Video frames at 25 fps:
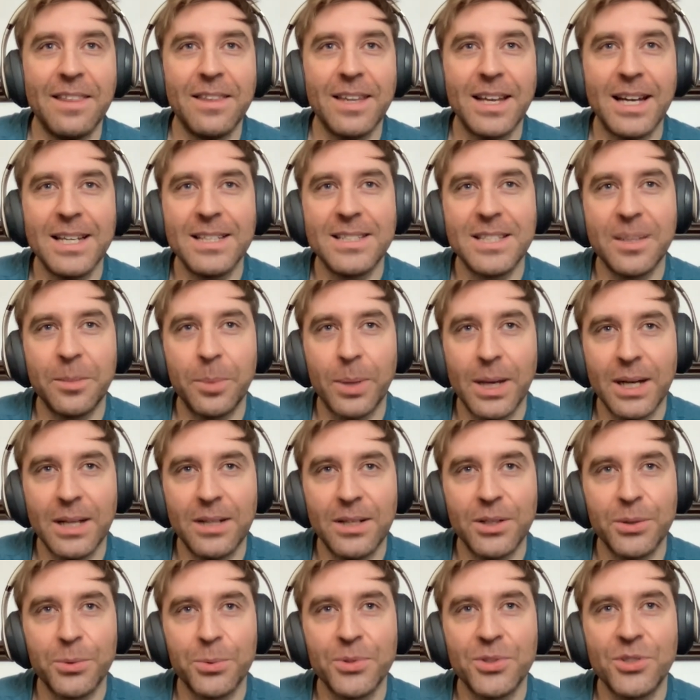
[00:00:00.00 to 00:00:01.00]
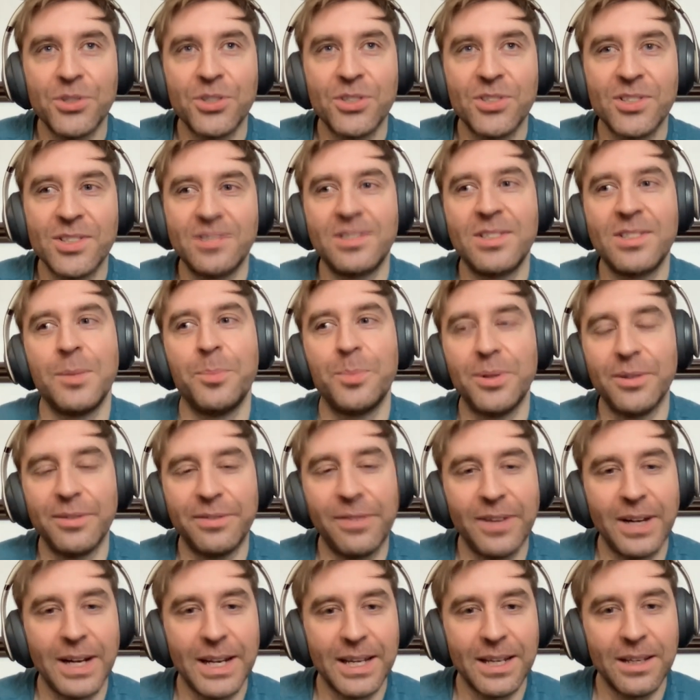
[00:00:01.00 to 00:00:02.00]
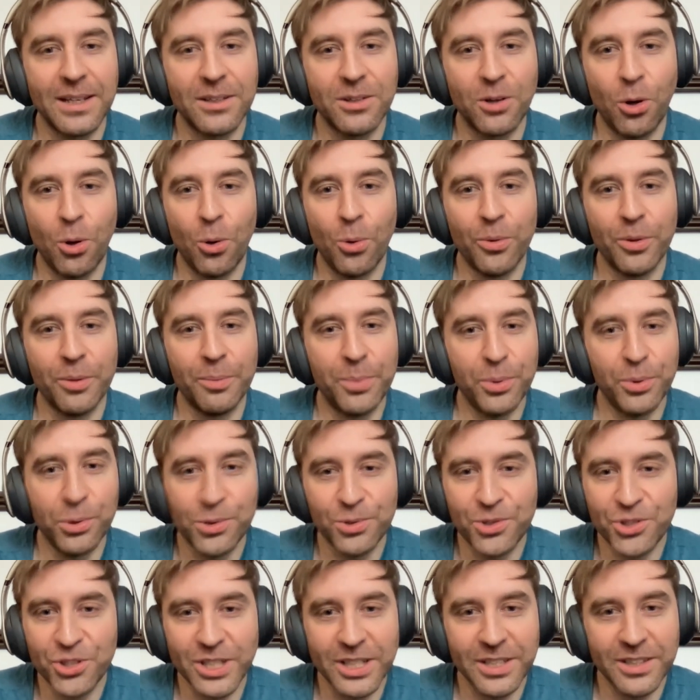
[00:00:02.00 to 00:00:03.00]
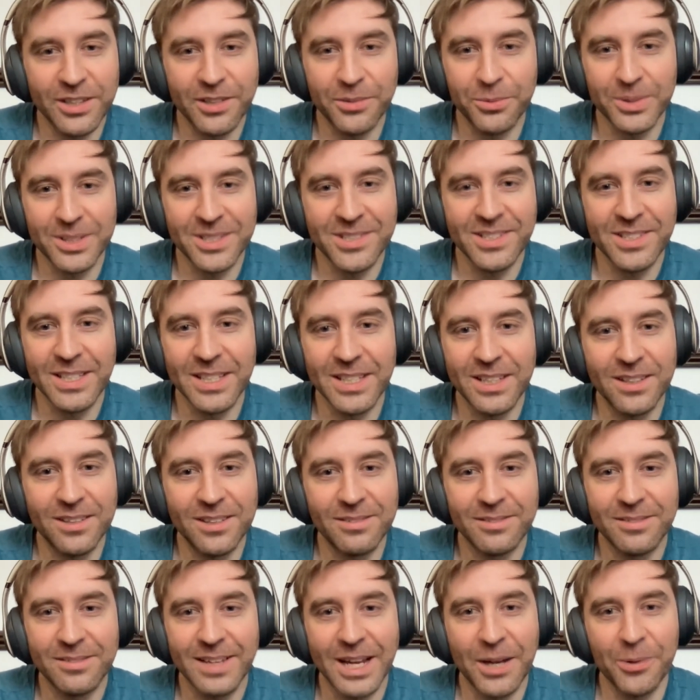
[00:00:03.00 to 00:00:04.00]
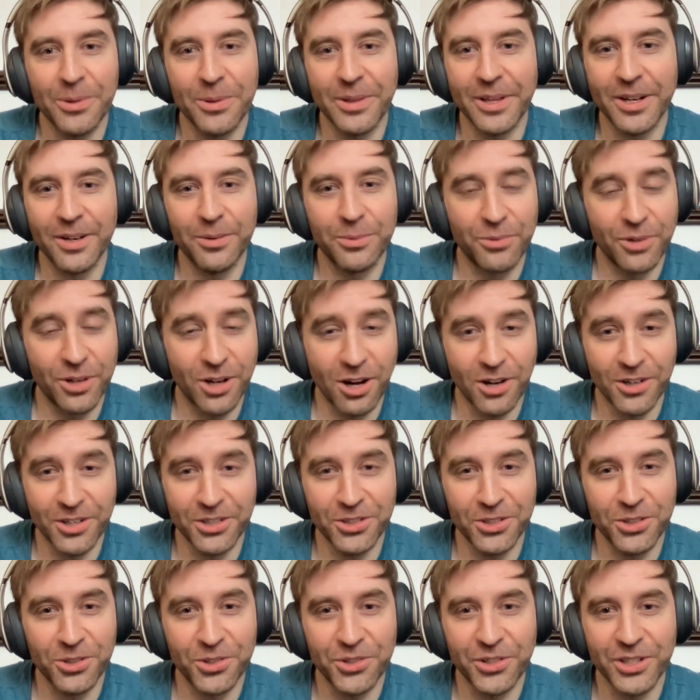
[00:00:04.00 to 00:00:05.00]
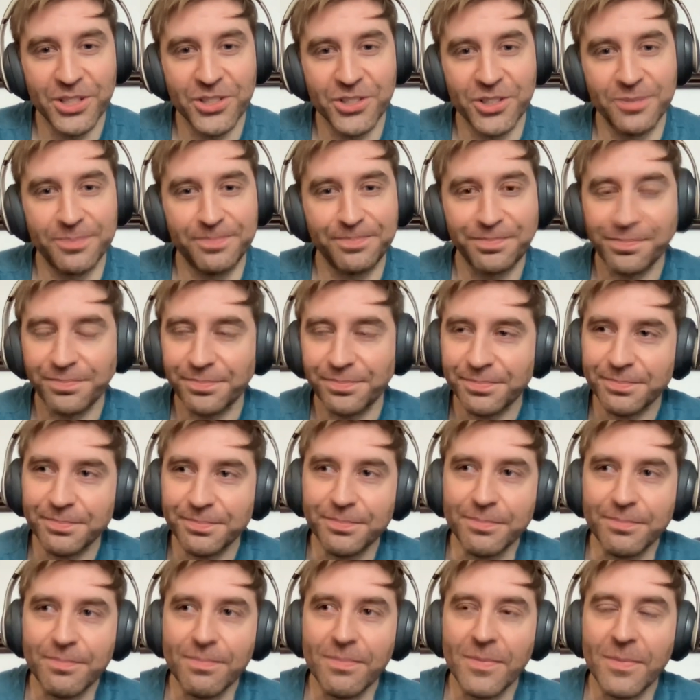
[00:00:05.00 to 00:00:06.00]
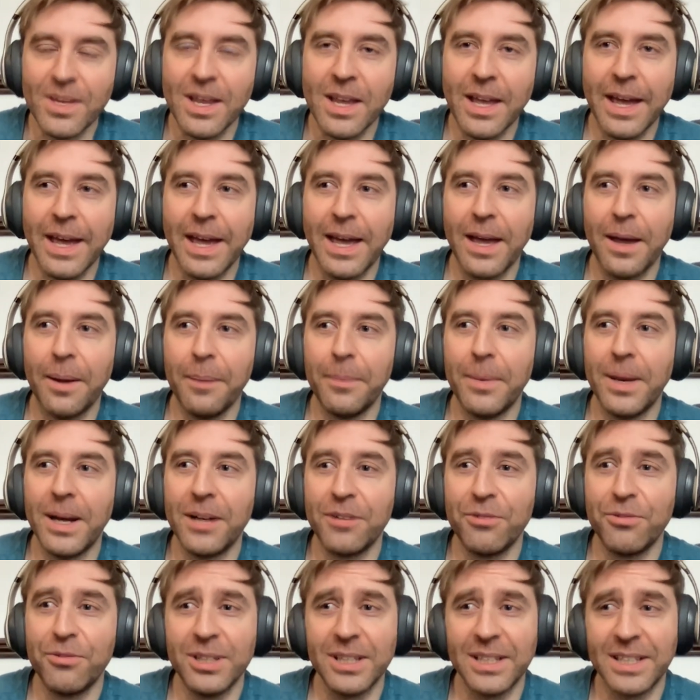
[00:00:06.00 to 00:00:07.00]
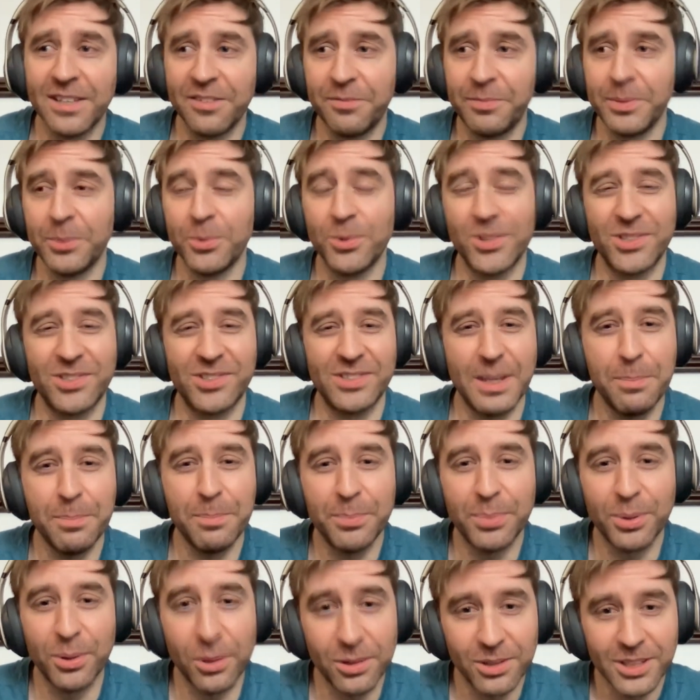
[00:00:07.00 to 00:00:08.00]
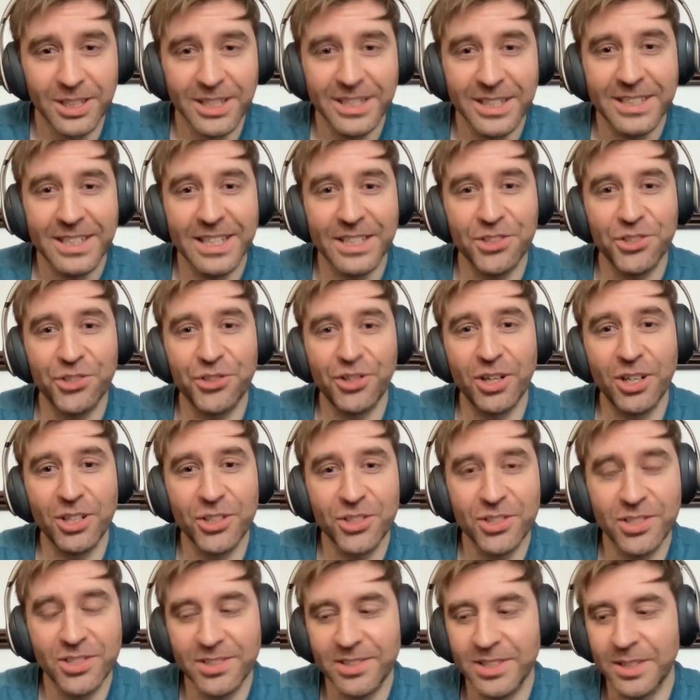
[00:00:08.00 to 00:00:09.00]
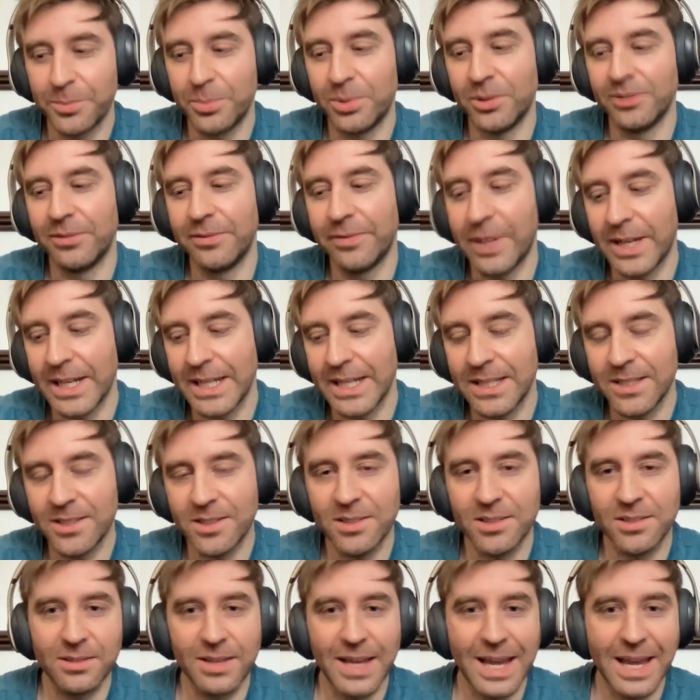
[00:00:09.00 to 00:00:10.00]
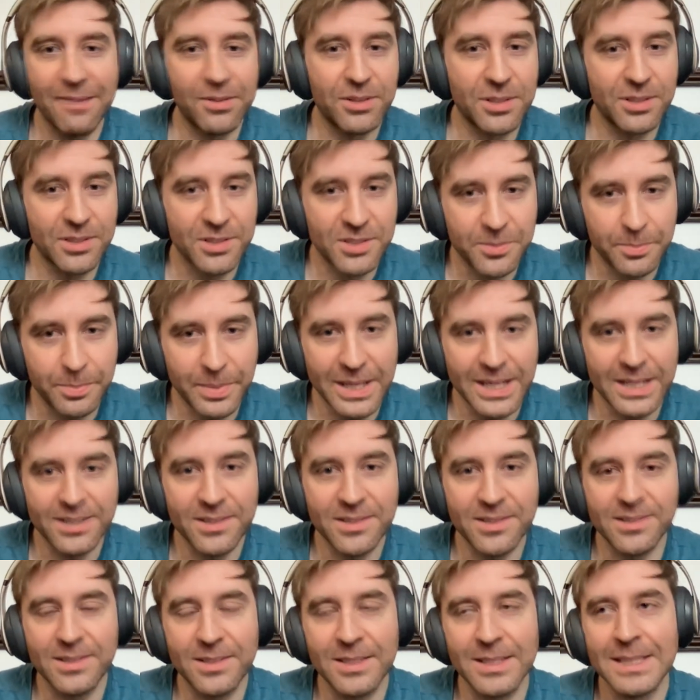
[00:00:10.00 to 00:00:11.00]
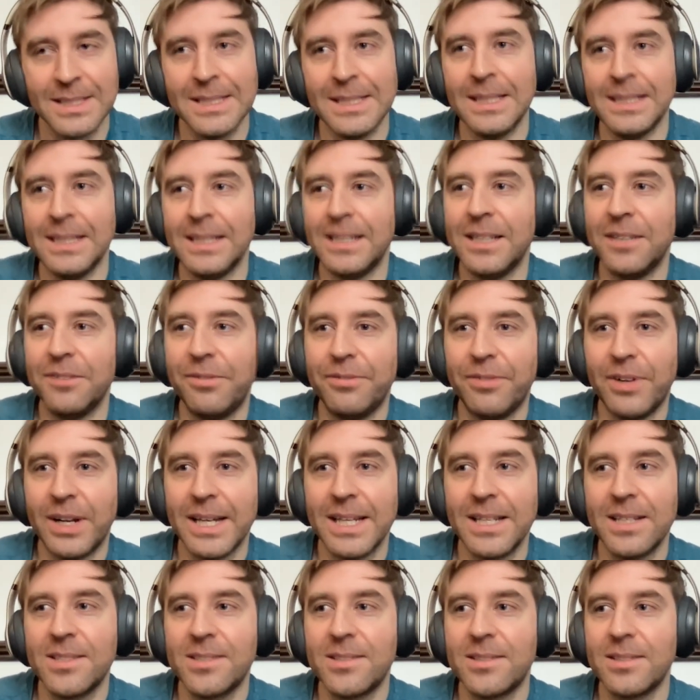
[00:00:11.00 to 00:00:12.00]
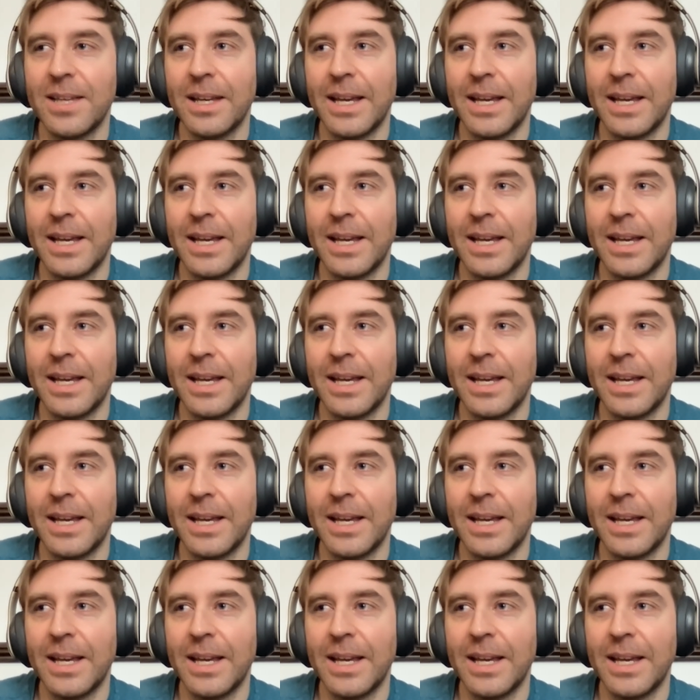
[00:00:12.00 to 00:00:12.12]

And the idea behind it was just to simplify all the bullshit that we see out there regarding nutrition, and really give people simple instructions, simple advice, evidence-based advice,